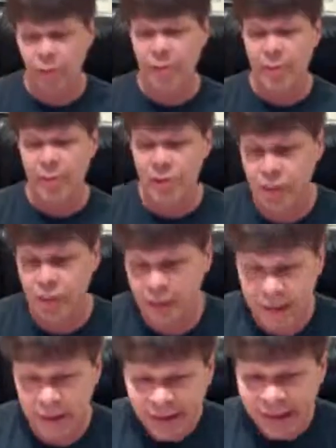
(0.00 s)
permission
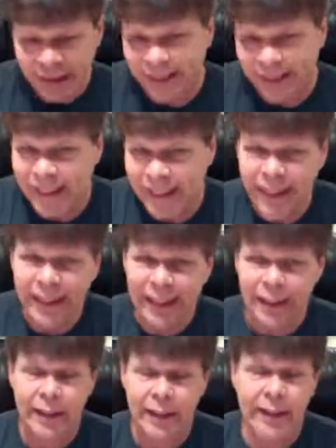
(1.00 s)
to get
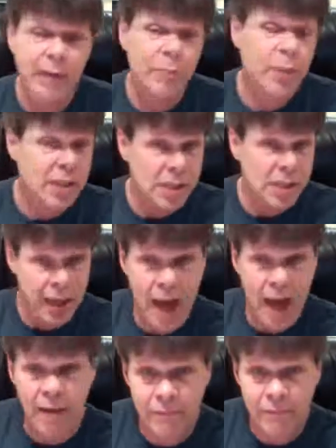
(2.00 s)
in, get busy,
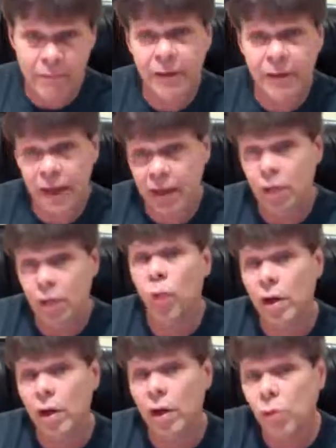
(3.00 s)
have faith that it
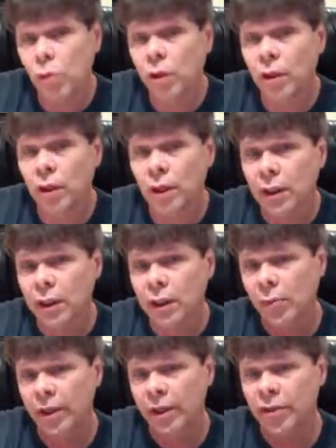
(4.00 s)
will work,
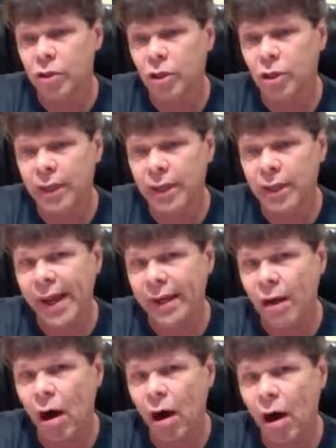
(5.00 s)
but it's going to be a
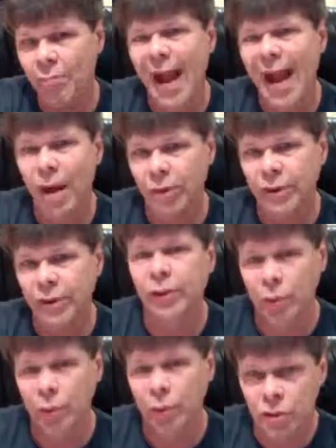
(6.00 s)
compounded
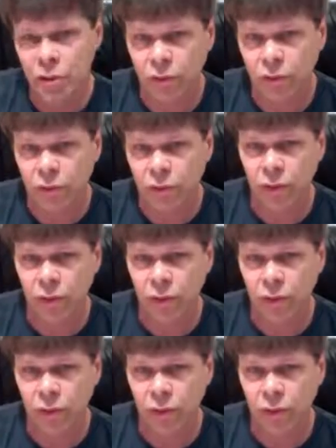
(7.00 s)
result.